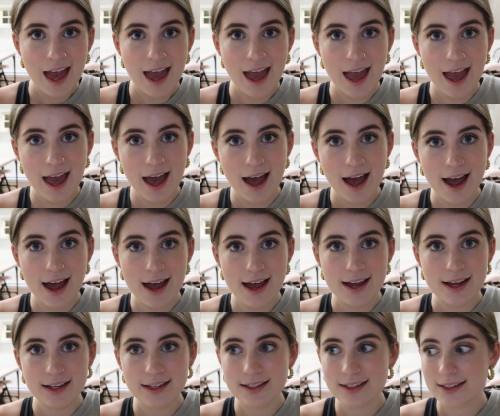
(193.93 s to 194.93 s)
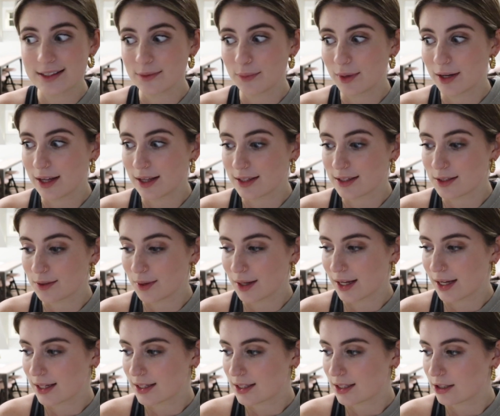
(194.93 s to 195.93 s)
And what else do I
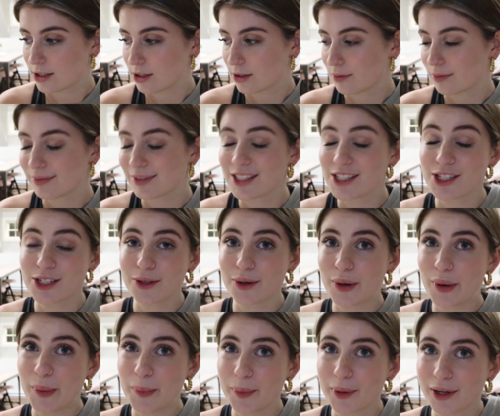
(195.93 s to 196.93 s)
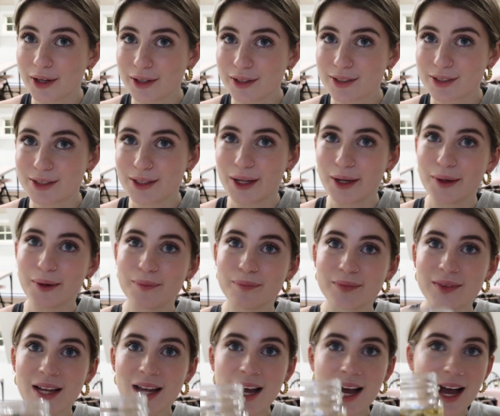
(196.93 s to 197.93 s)
get to do? I get to do homework. So
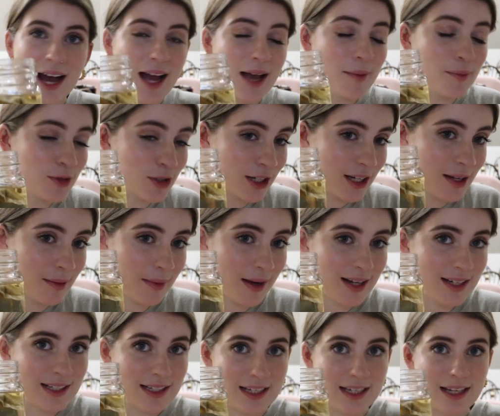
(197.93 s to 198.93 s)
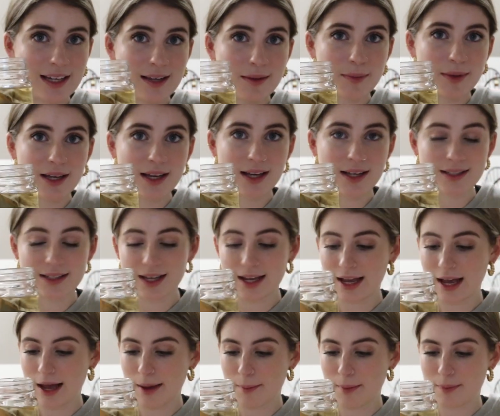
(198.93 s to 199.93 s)
I am drinking my tea because I
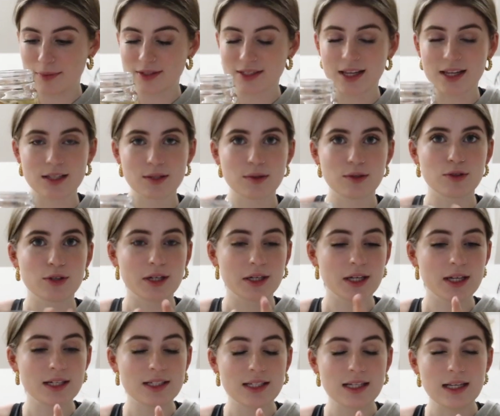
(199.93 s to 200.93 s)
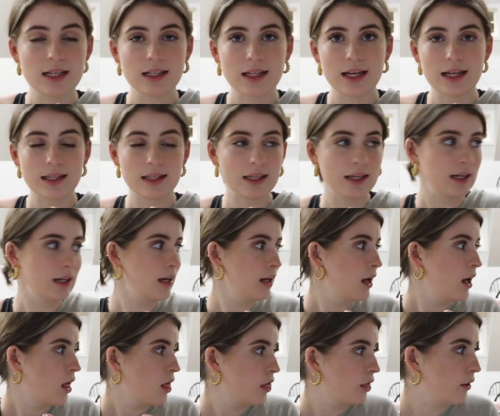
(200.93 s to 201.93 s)
am obsessed with drinking tea lately.
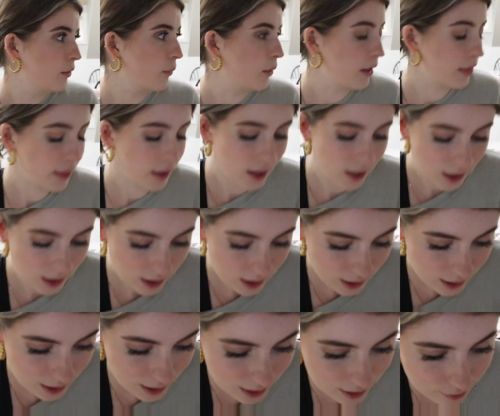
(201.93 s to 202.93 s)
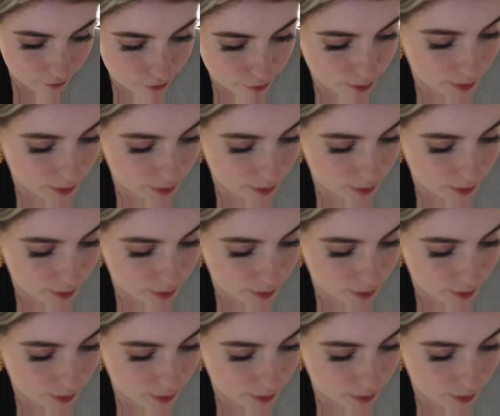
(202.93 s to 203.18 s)
The one that I have